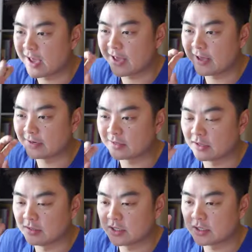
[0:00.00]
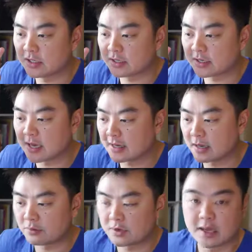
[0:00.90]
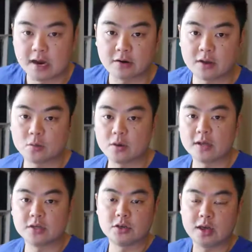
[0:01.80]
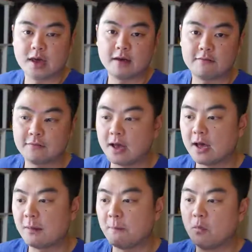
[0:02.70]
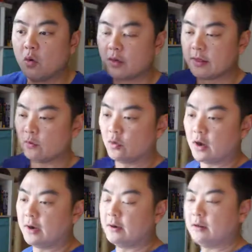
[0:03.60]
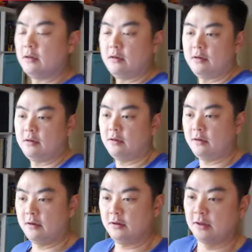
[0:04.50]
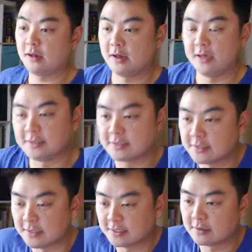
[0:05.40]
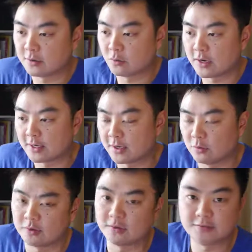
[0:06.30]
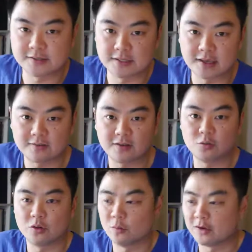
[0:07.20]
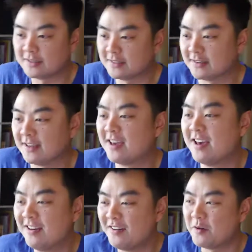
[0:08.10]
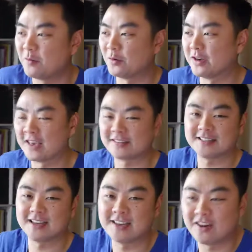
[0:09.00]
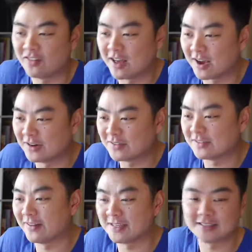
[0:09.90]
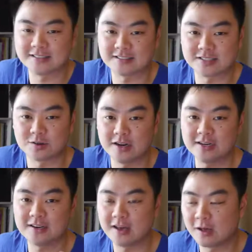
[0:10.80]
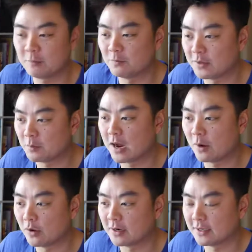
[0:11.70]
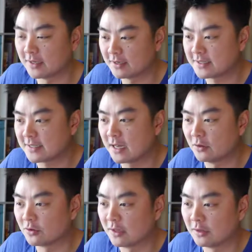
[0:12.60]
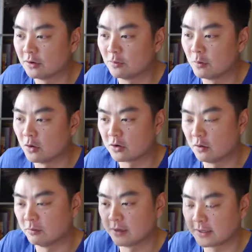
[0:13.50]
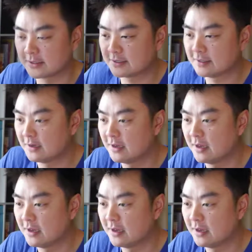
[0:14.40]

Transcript: And collision can get pretty hairy when you have more than one entity, and when it obviously you have to have more than one entity. But when you start to have like hundreds of entities on the screen, you might want to start looking at a little bit more complex